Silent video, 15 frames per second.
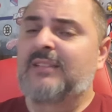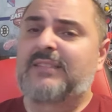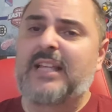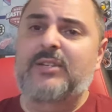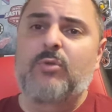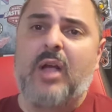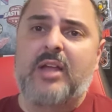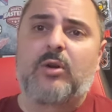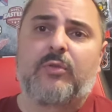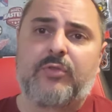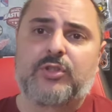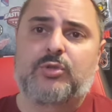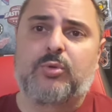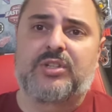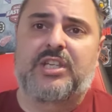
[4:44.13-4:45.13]
Then you head over
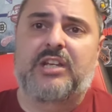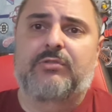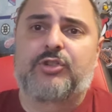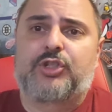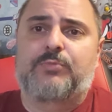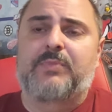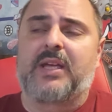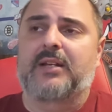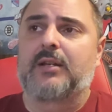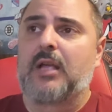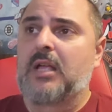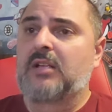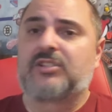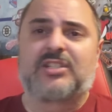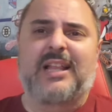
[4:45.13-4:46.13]
to Akira Schmid.
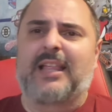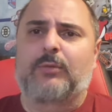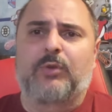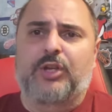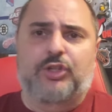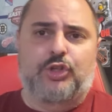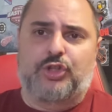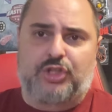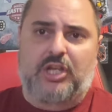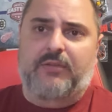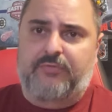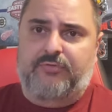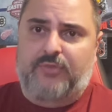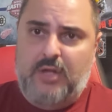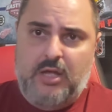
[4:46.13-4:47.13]
It's not like we could just
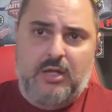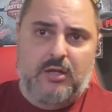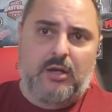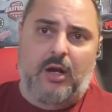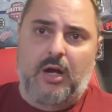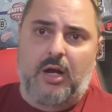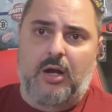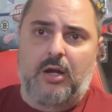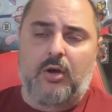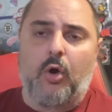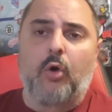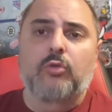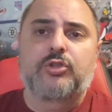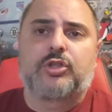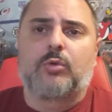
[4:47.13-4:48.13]
give
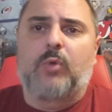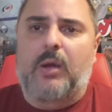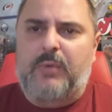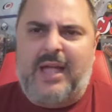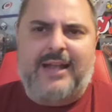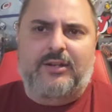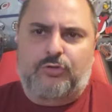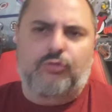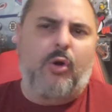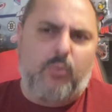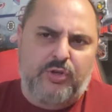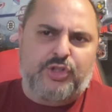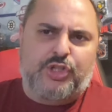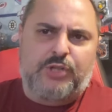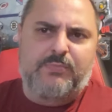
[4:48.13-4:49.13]
Holtz away. We had to throw
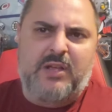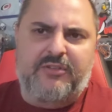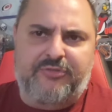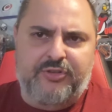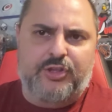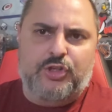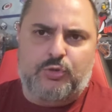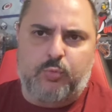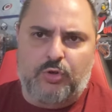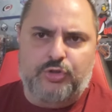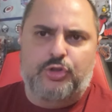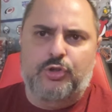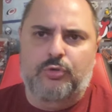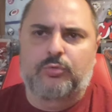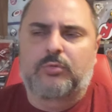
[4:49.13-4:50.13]
in Schmid for this one,
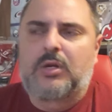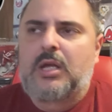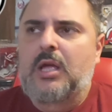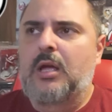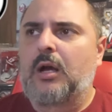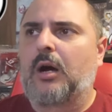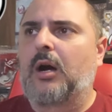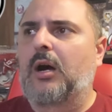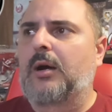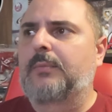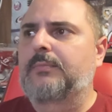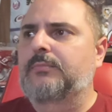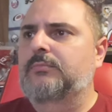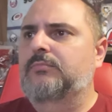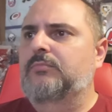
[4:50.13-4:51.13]
too.
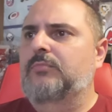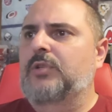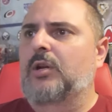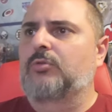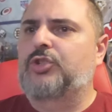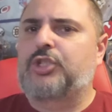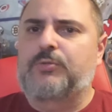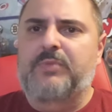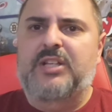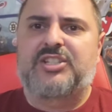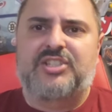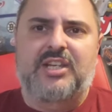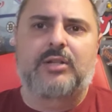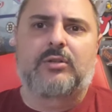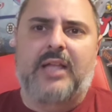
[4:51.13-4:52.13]
You know, Schmid
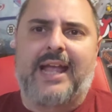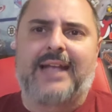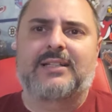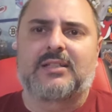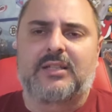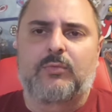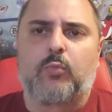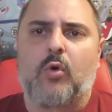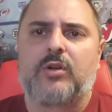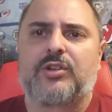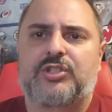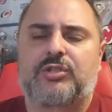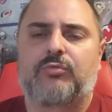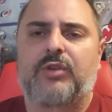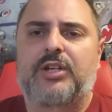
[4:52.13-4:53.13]
single-handedly won
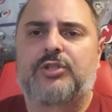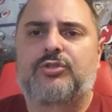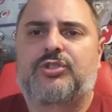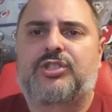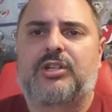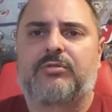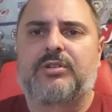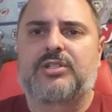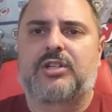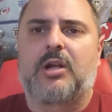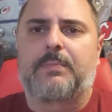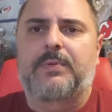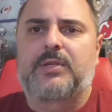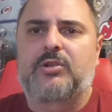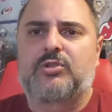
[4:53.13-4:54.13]
us the Rangers series a
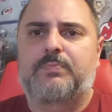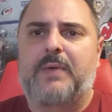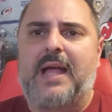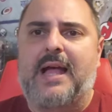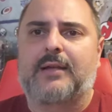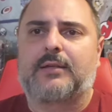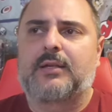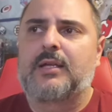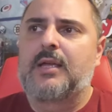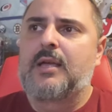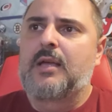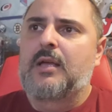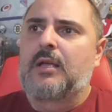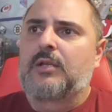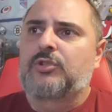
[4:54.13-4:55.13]
couple years back.
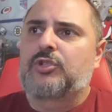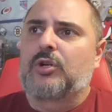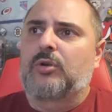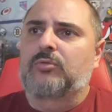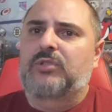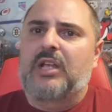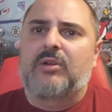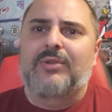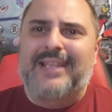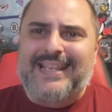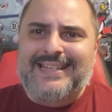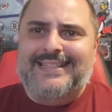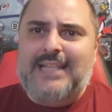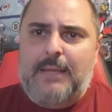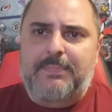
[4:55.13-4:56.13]
So there
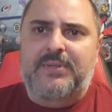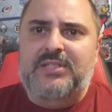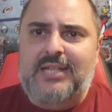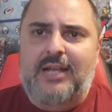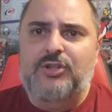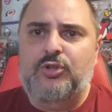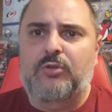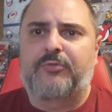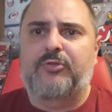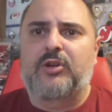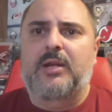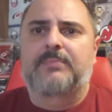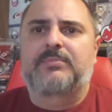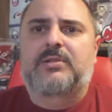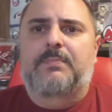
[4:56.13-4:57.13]
is that potential for
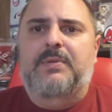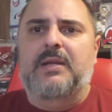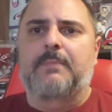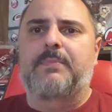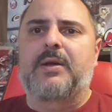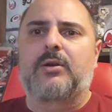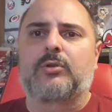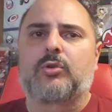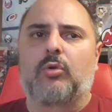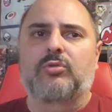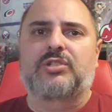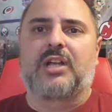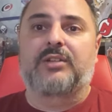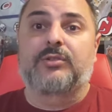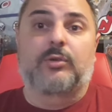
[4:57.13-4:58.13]
him to be a better
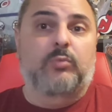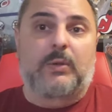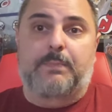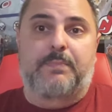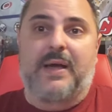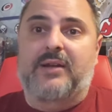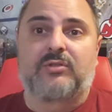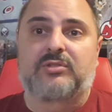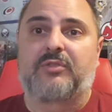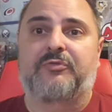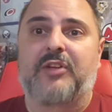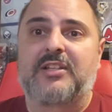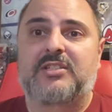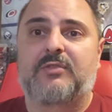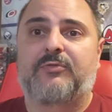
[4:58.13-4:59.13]
goaltender with better
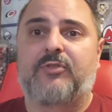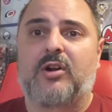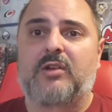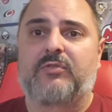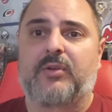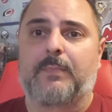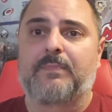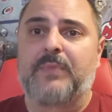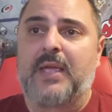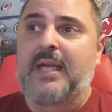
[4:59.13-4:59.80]
defense in front of him.